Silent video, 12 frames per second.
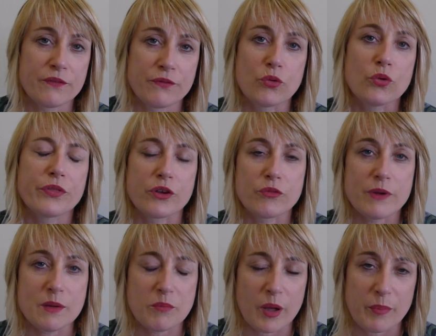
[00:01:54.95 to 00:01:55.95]
forth that are
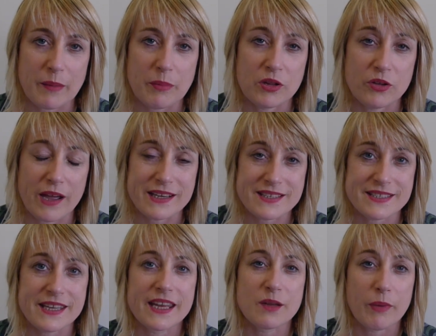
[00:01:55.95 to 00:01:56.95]
written by people who understand